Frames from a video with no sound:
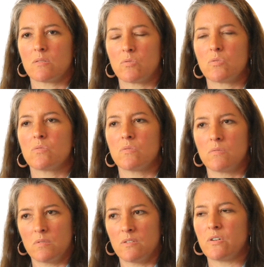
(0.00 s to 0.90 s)
through
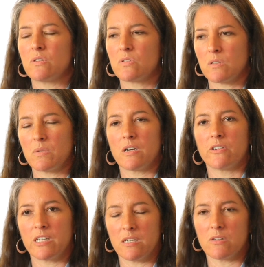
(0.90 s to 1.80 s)
the folks that we
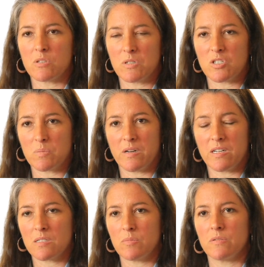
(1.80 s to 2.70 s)
already know as much as
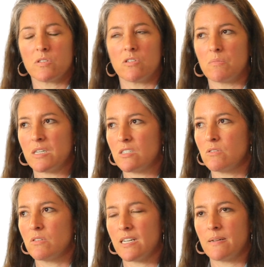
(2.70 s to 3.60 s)
possible. So you might
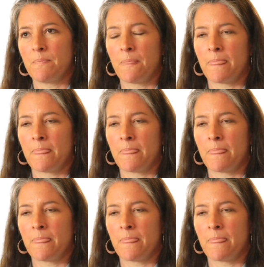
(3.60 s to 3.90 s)
do that